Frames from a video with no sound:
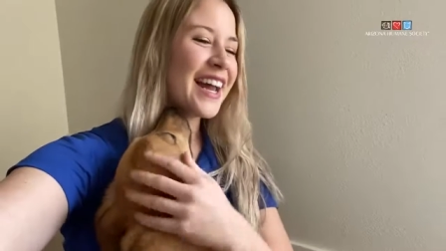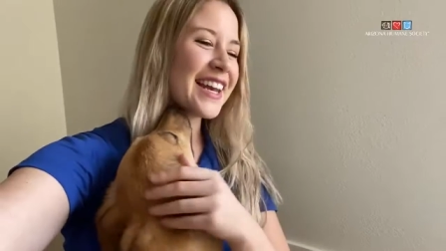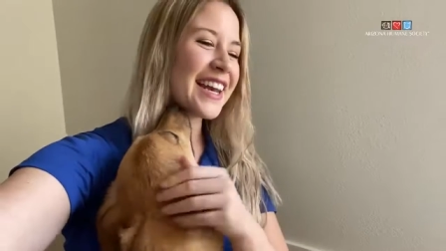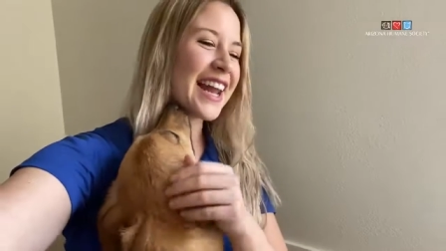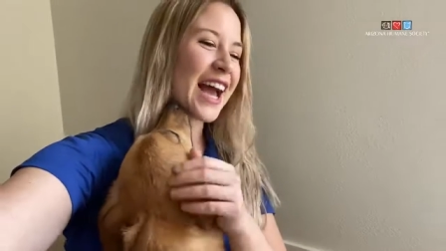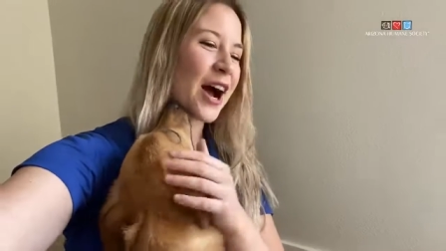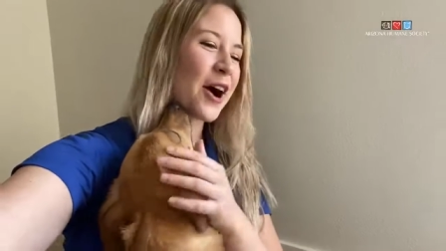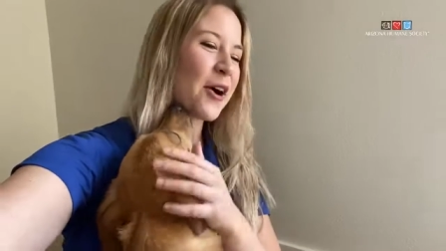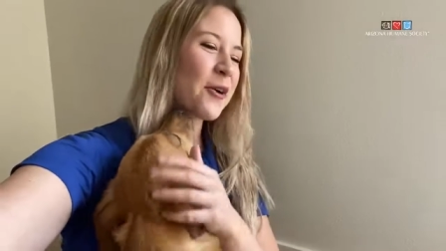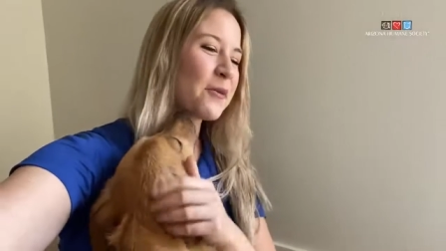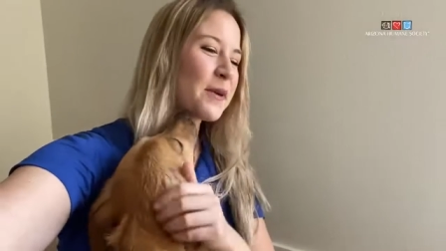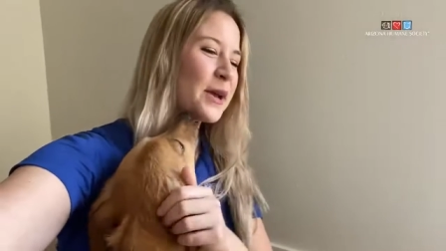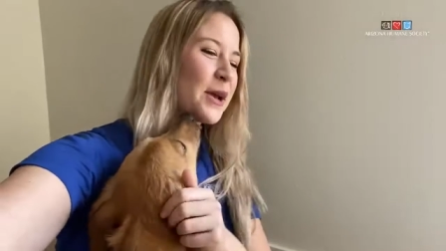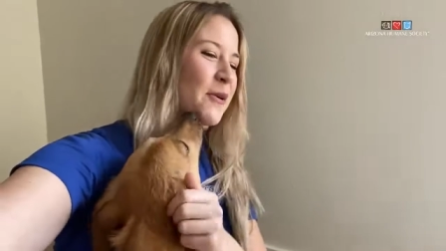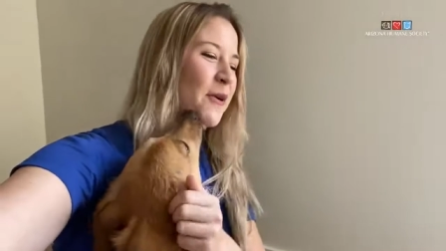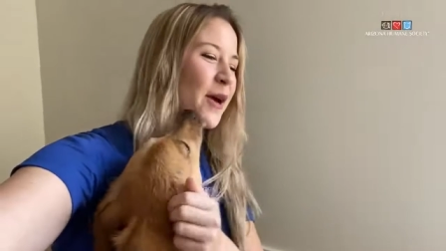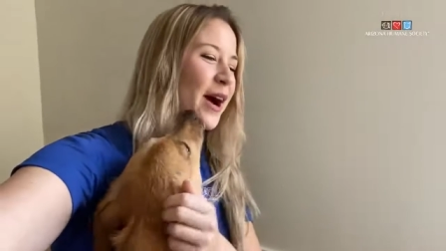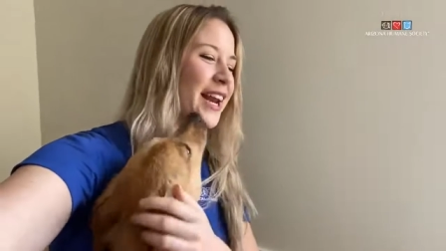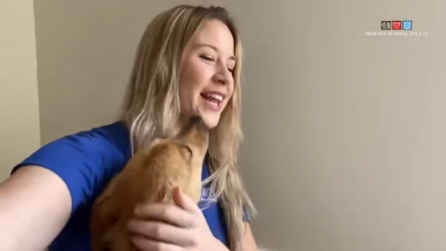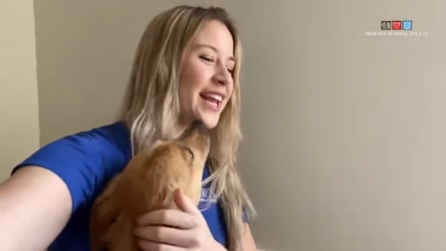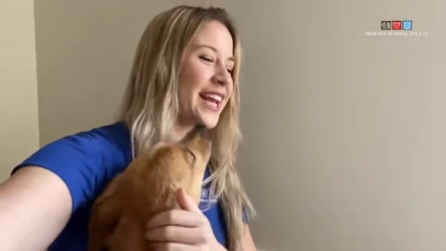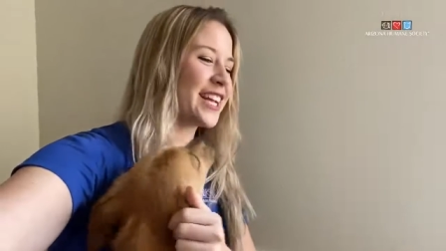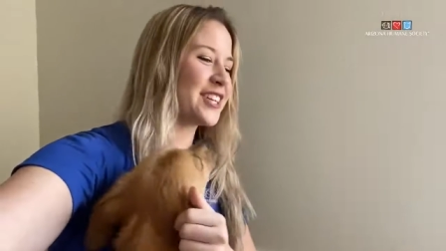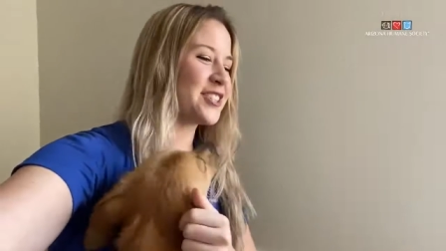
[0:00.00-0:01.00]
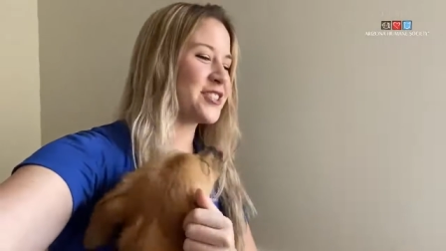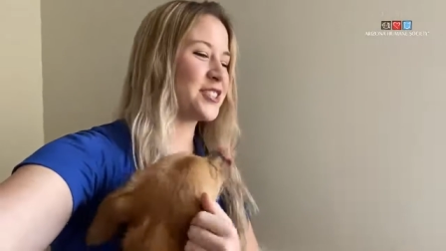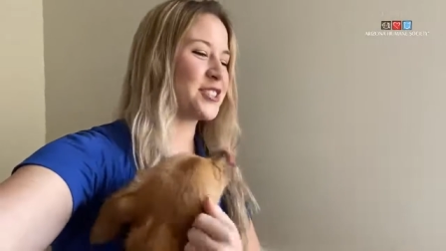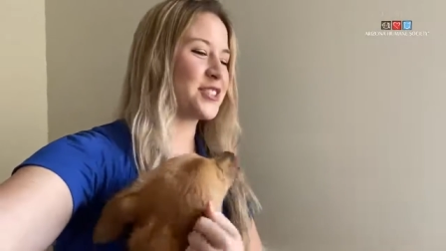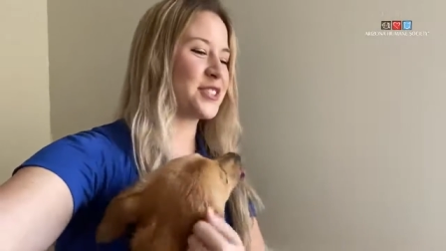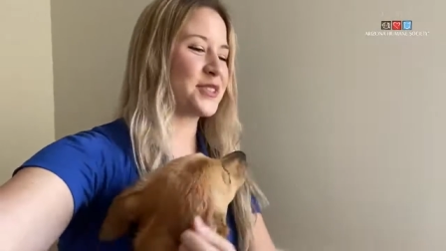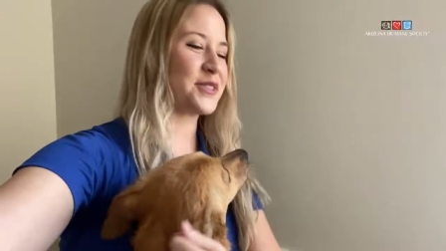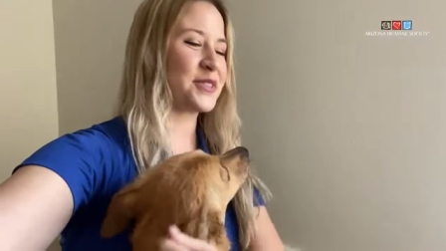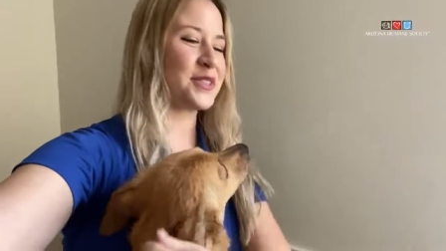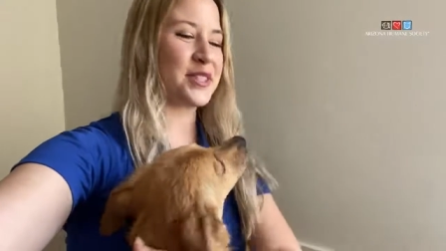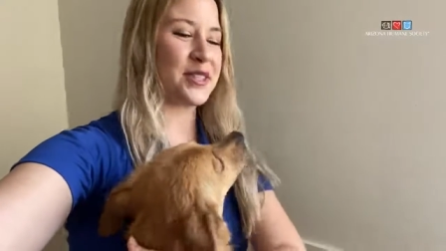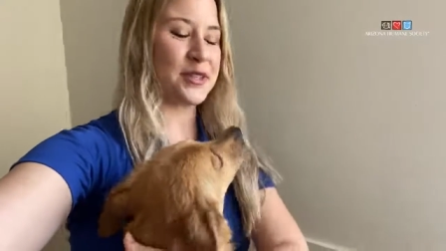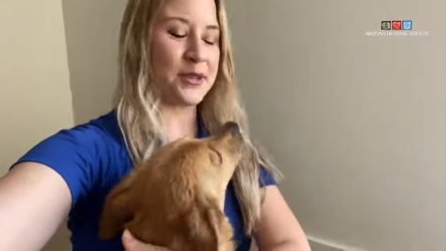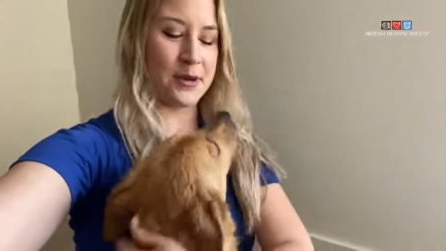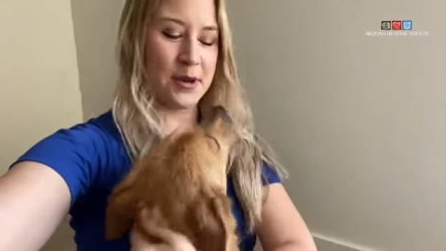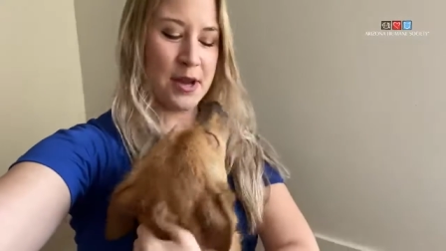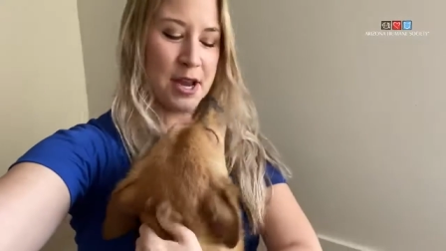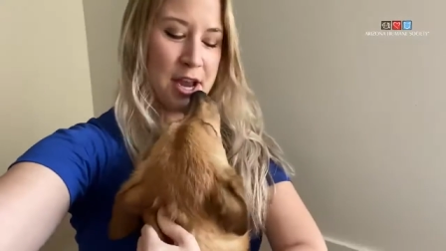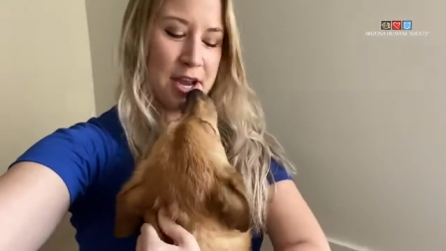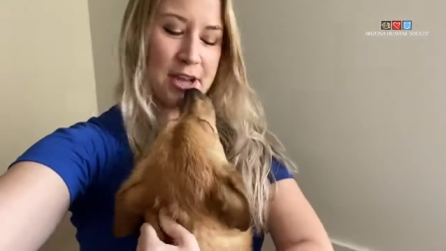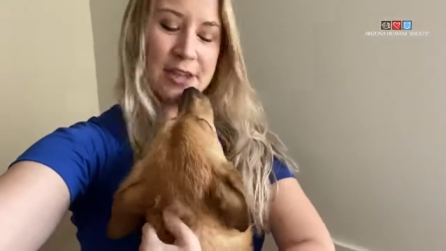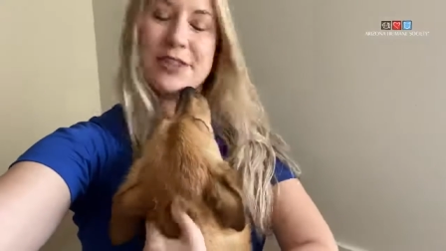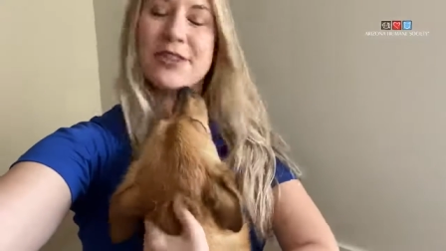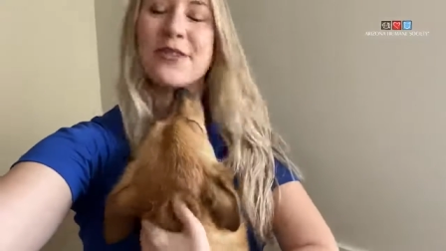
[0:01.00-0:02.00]
Now we want to introduce you
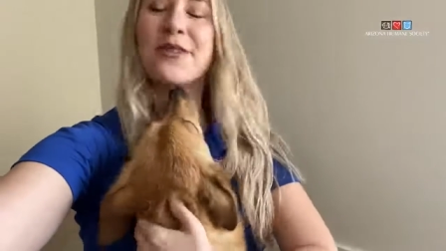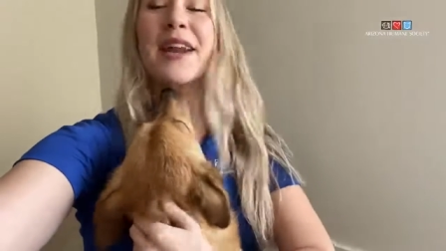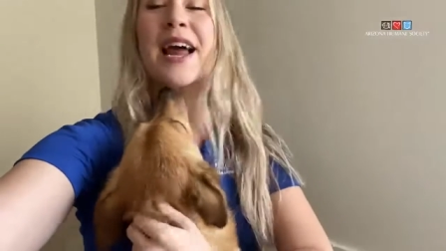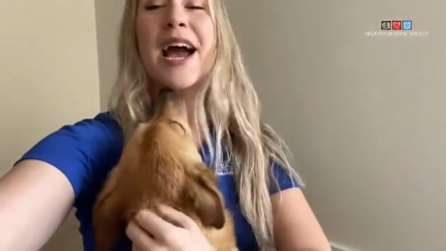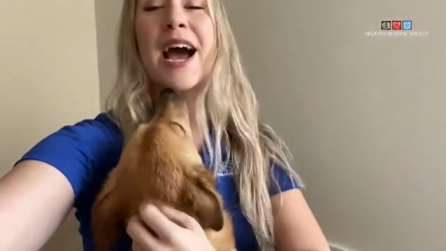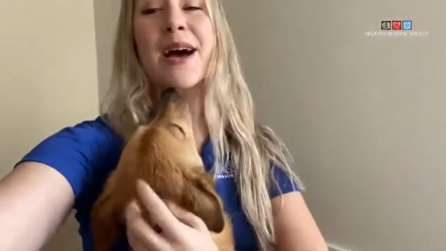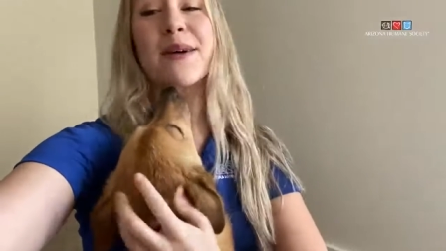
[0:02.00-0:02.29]
to an